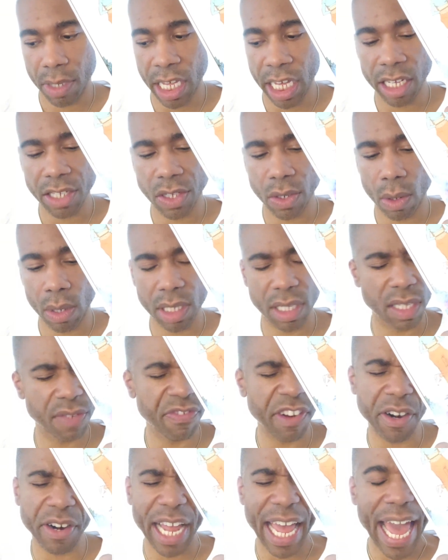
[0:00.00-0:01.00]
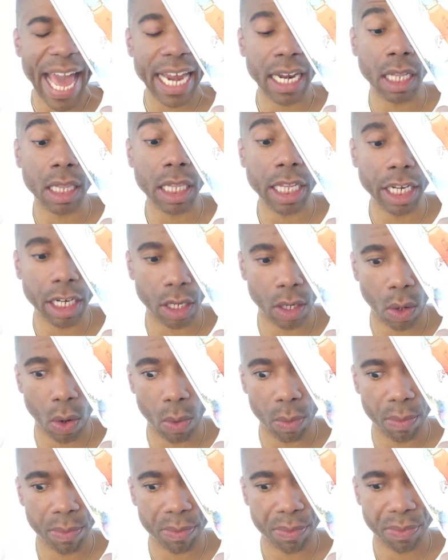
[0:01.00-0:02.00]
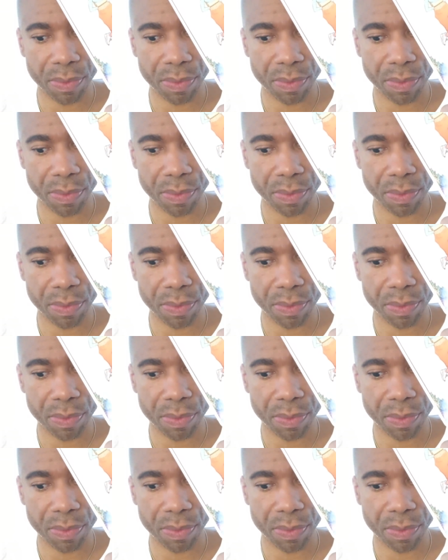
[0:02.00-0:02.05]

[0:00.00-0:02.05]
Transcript: King of Swords is very analytical.